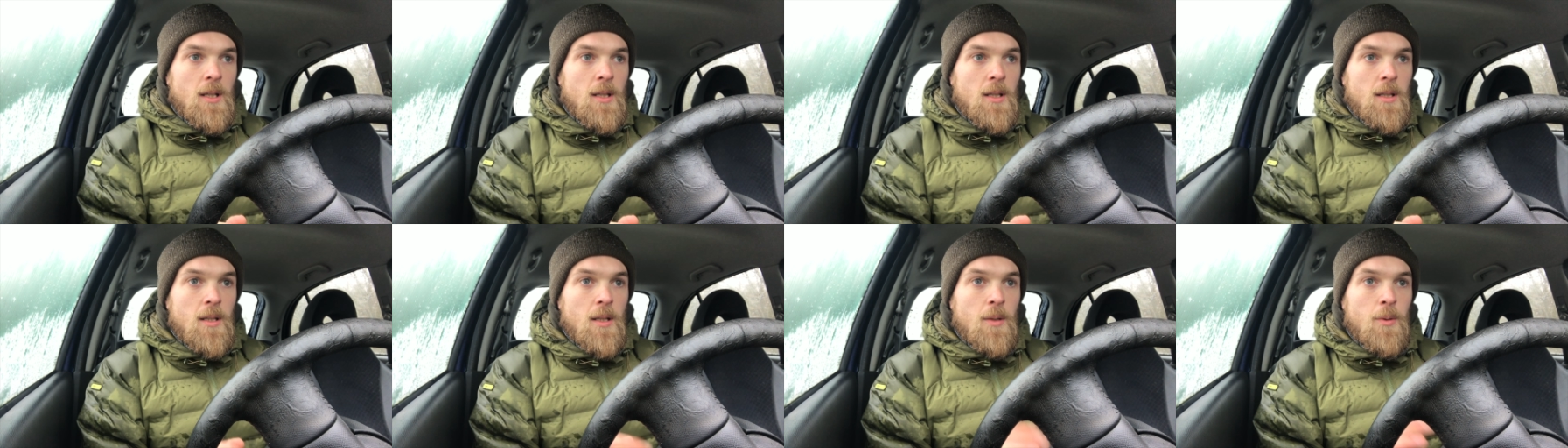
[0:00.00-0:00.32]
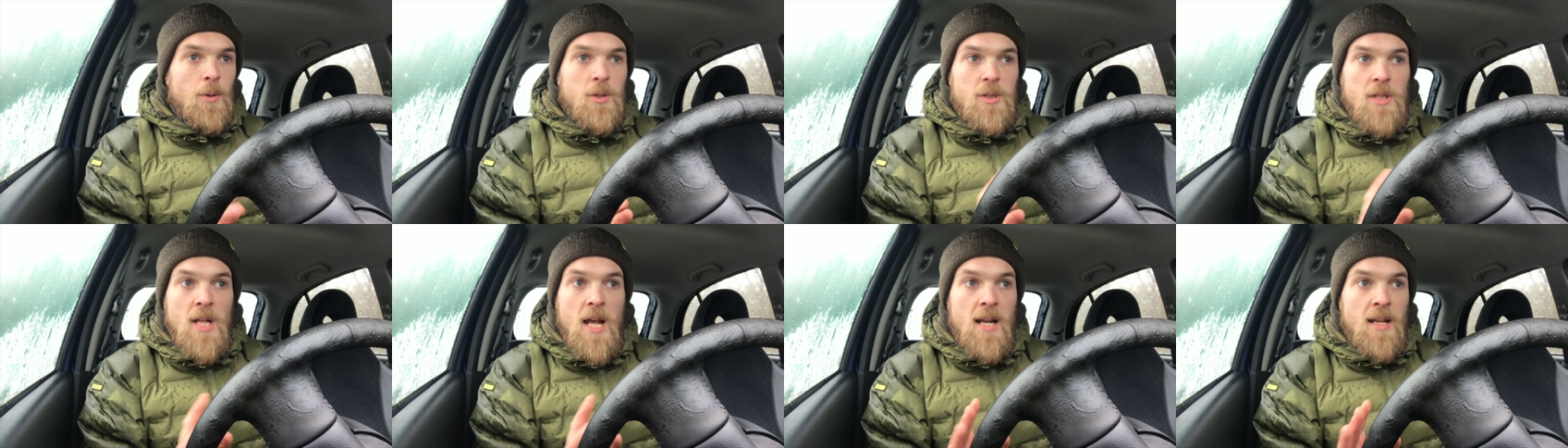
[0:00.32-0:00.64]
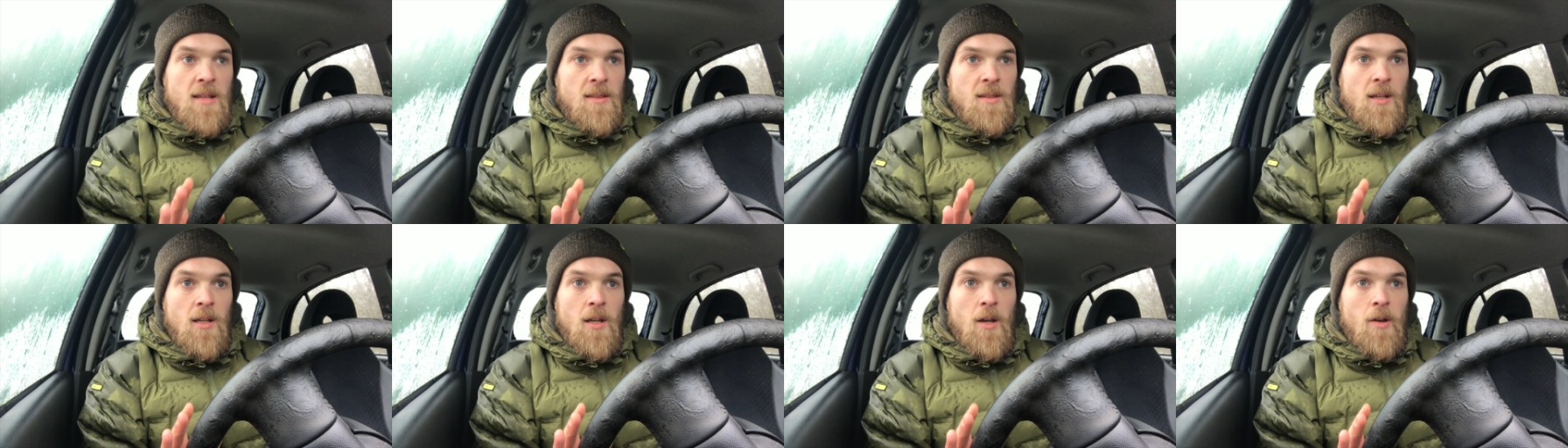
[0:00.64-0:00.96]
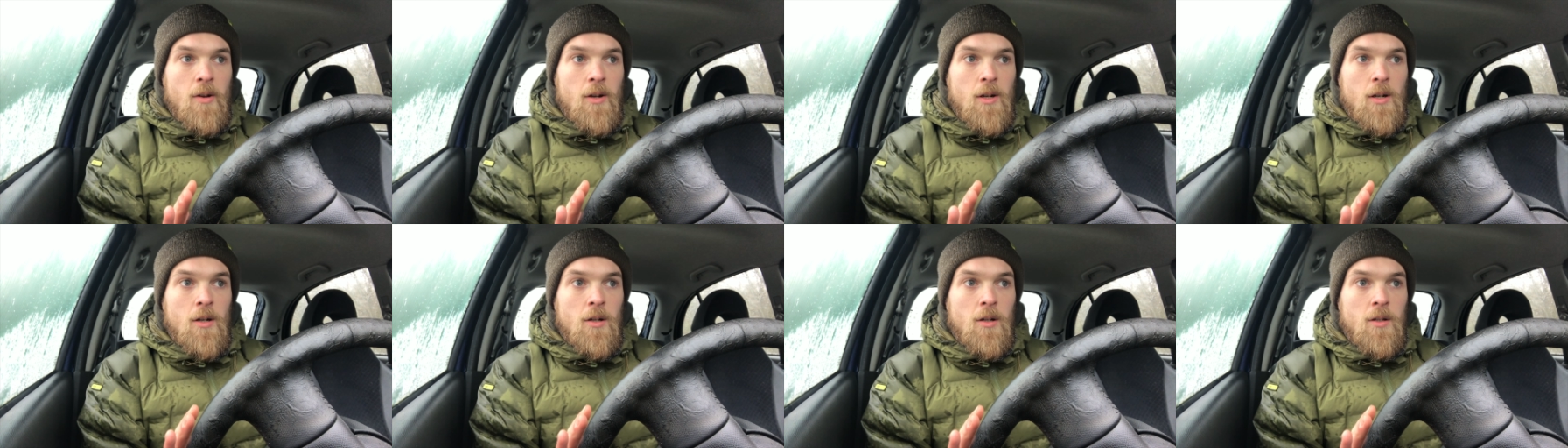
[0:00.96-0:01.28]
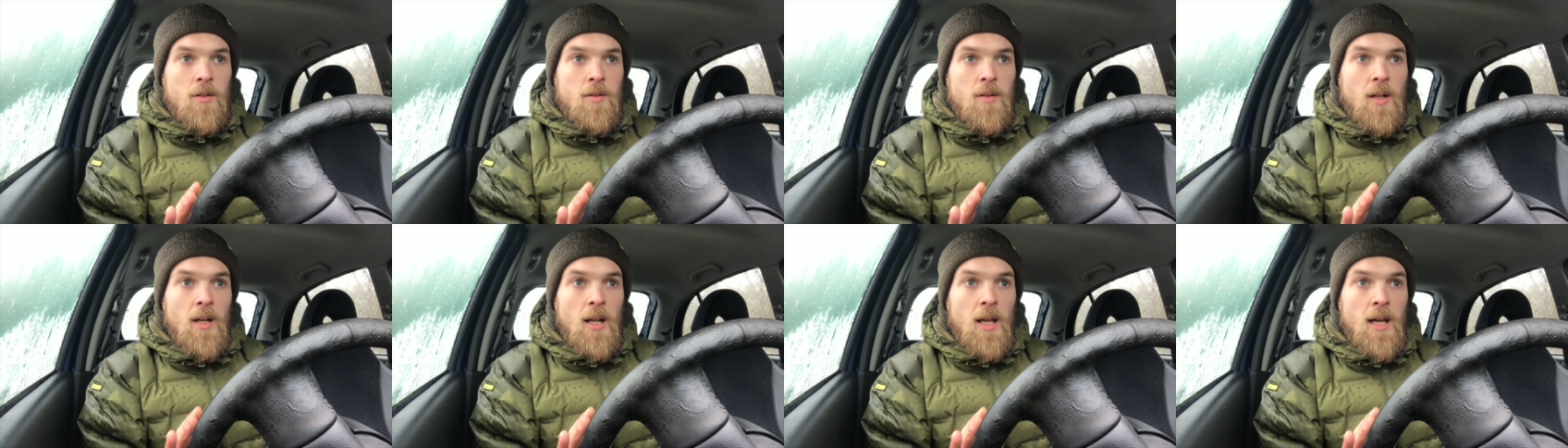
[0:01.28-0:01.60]
there wasn't anything going on
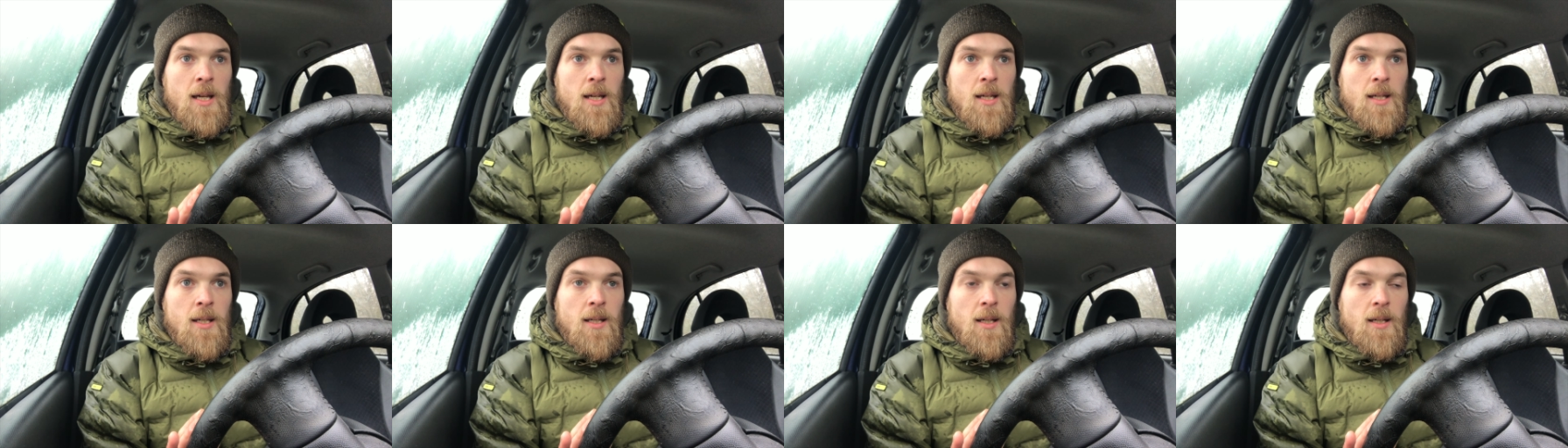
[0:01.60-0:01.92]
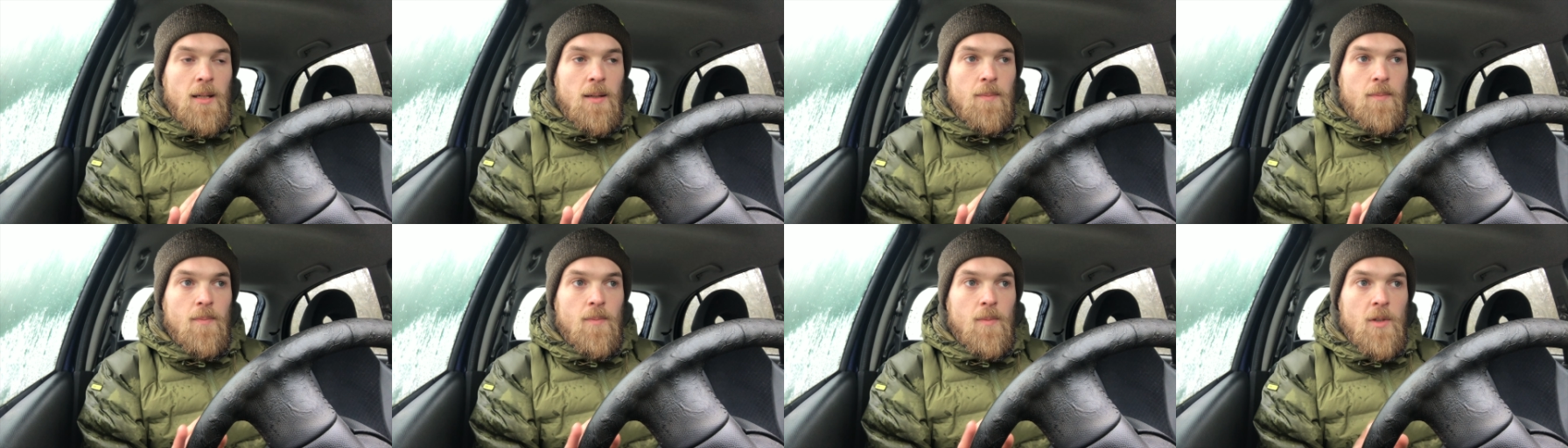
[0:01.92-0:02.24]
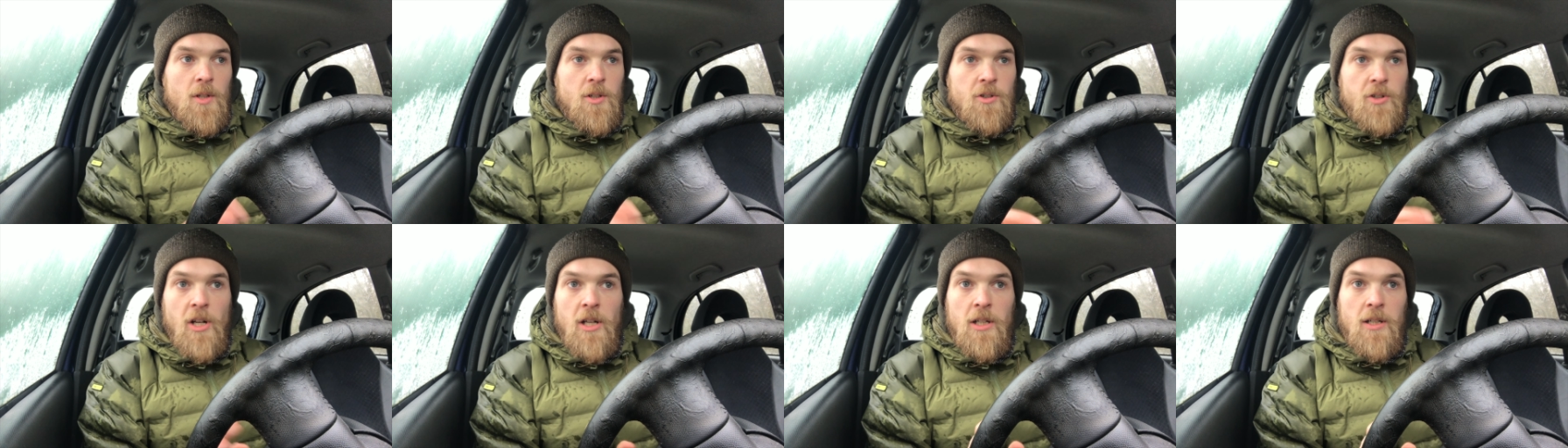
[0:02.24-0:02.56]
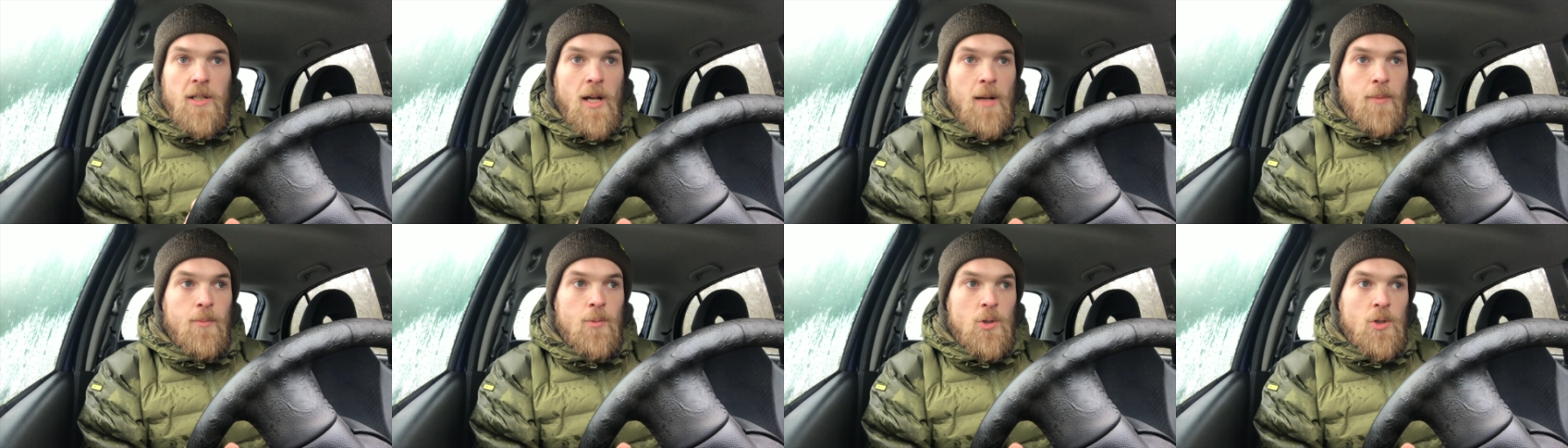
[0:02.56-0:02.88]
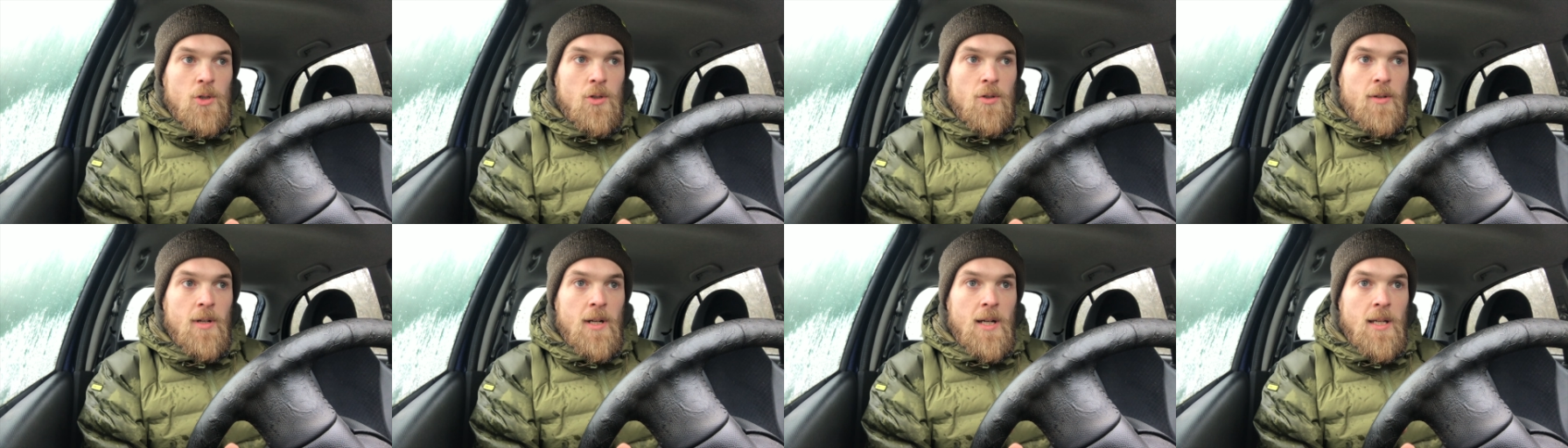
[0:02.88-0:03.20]
on the lake the trail camera's
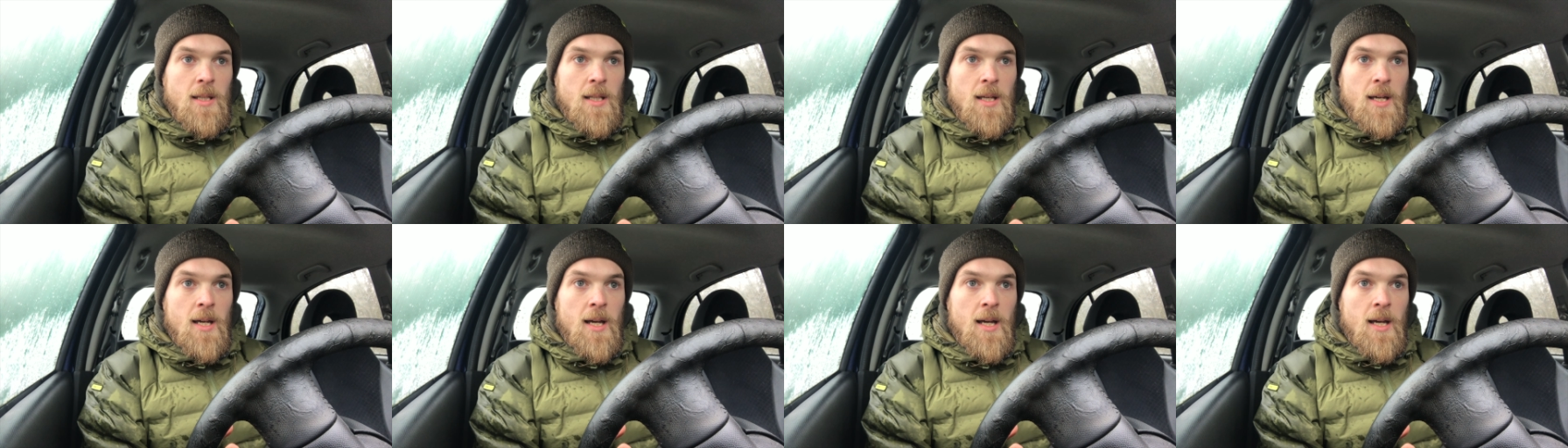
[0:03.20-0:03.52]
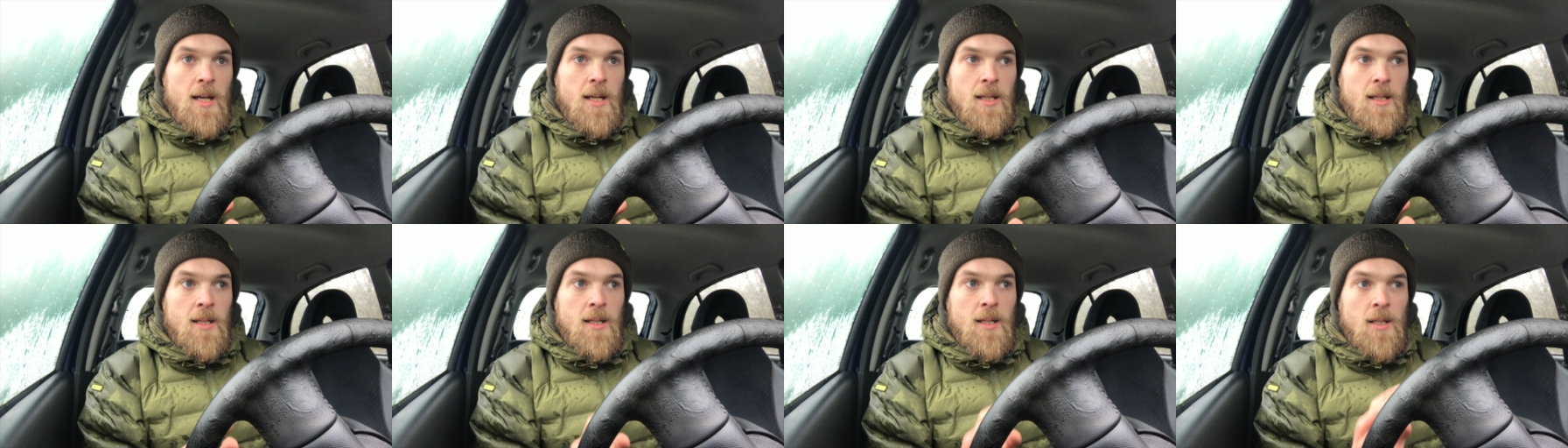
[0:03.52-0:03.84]
alright there.